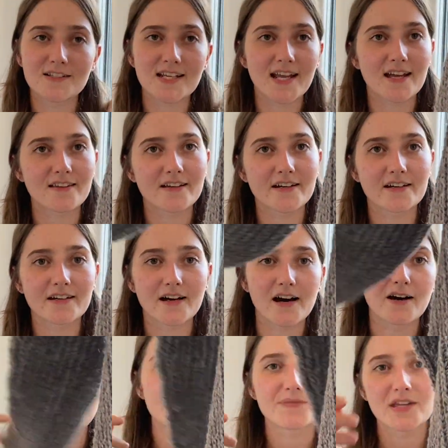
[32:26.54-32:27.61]

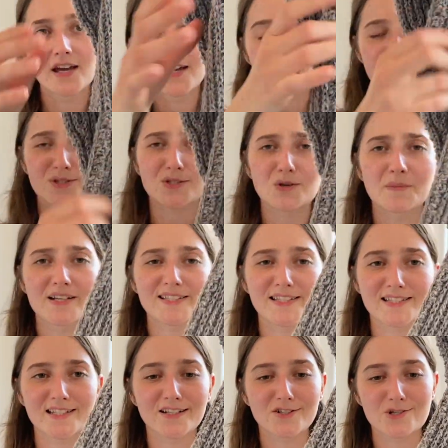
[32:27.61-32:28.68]
together, just so my
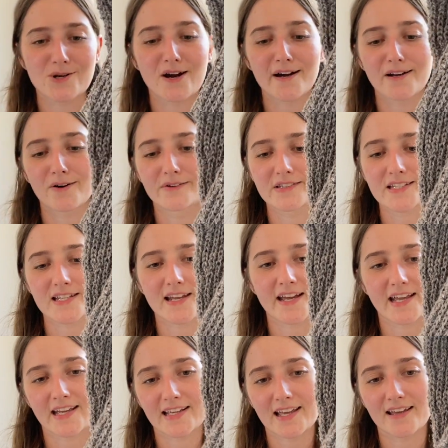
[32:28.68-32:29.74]
sister could try it on
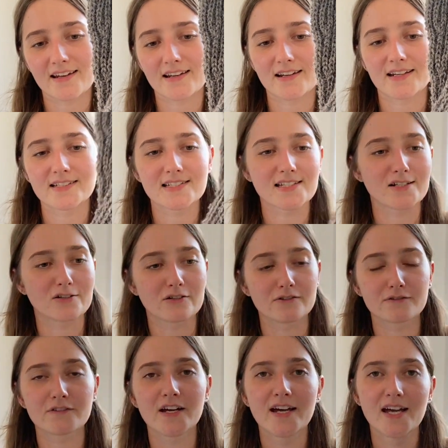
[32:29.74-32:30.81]
today and get an idea
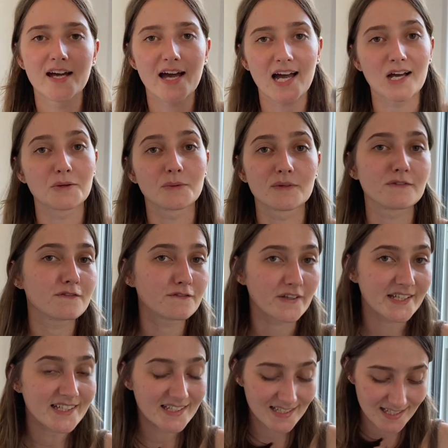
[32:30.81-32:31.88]
of how it would
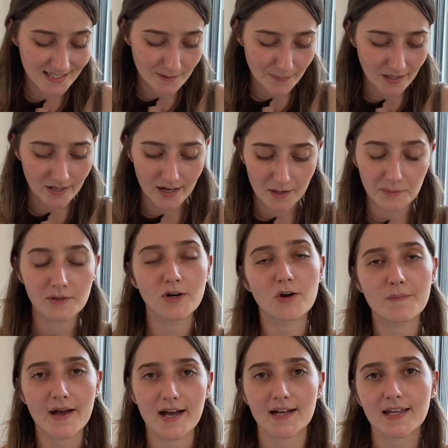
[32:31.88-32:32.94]
fit, but I will go
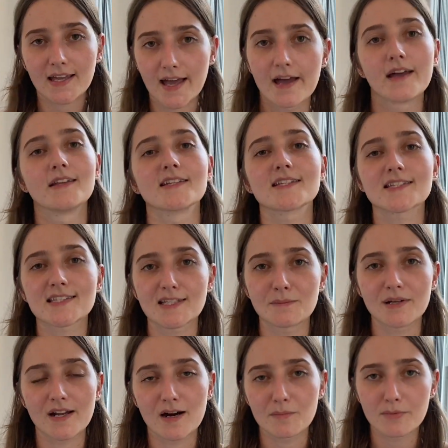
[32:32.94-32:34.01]
back and seam
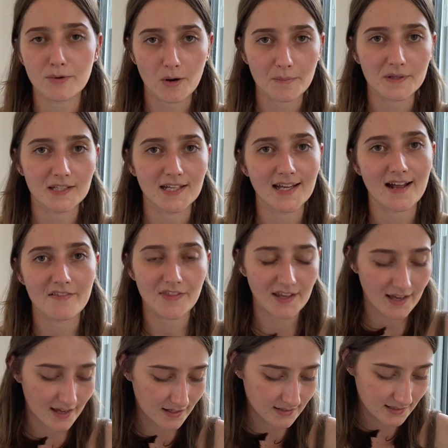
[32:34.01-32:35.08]
it up properly at the
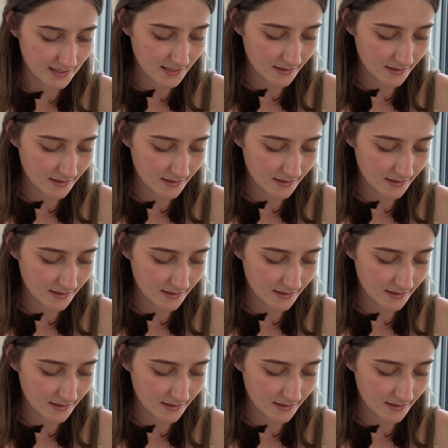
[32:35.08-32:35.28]
end.